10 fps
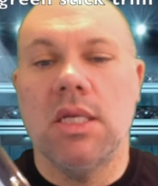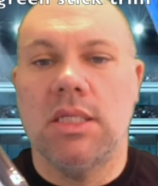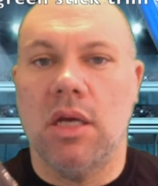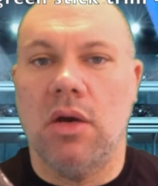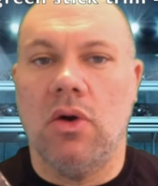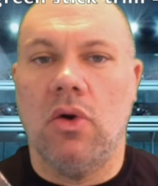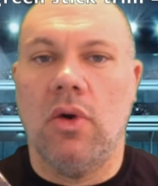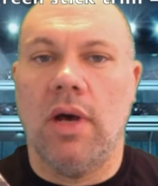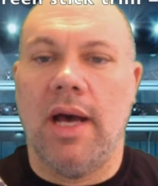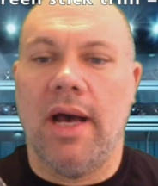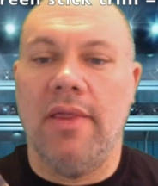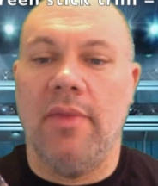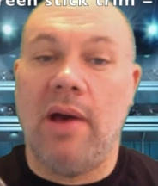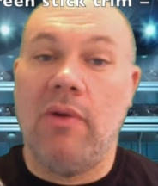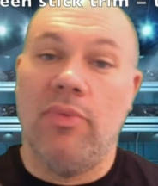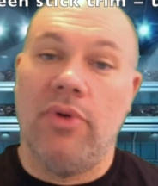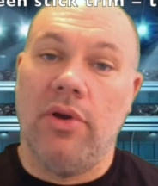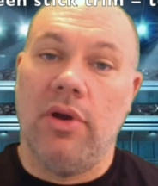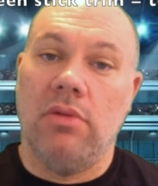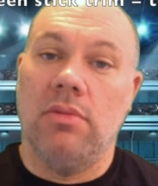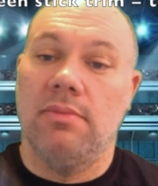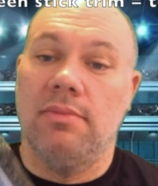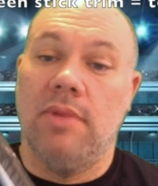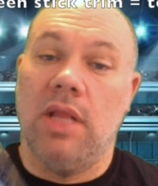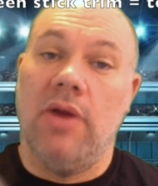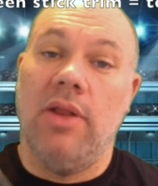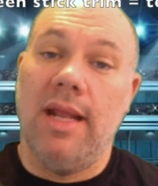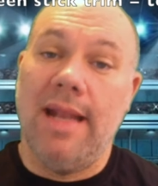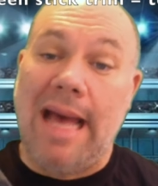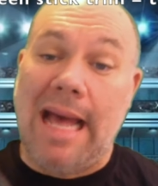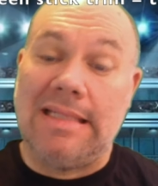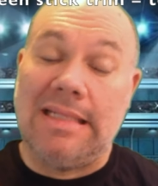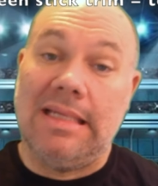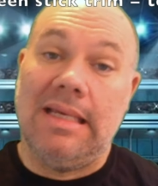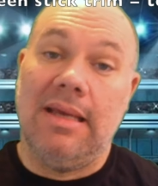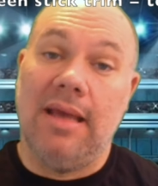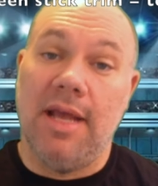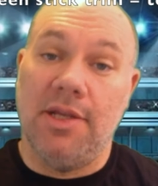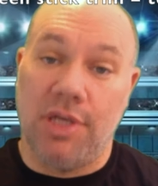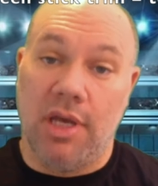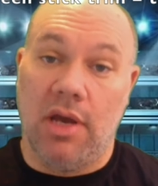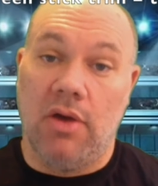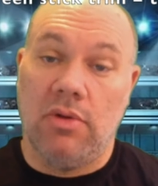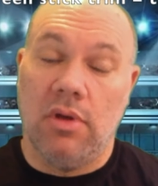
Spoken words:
So the Bauer Proto, clearly not a Geo.